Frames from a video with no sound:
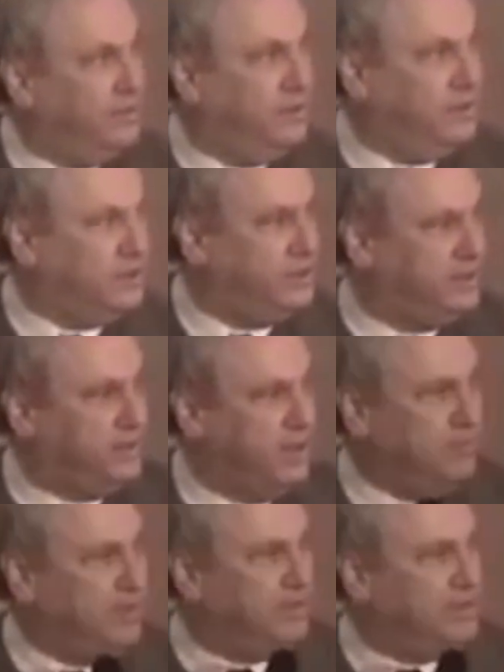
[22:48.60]
just
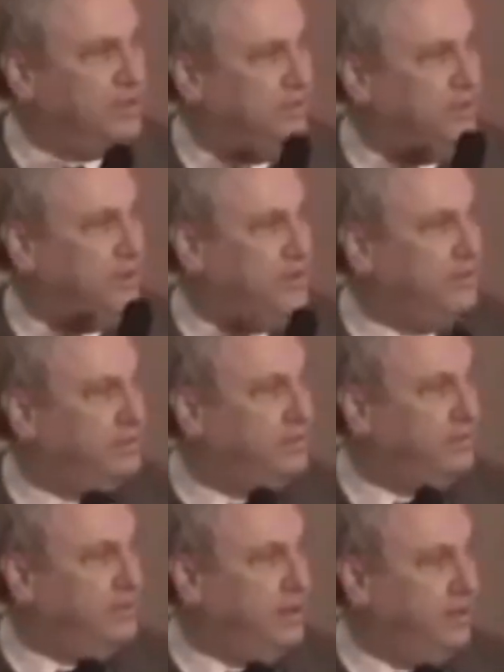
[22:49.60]
something simple,
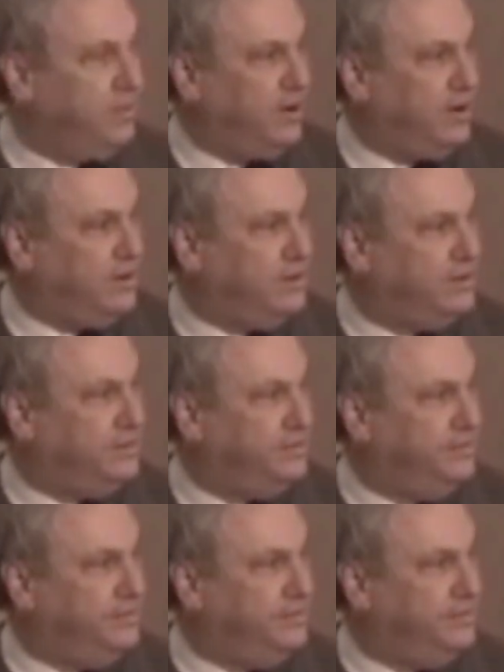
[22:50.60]
and it works.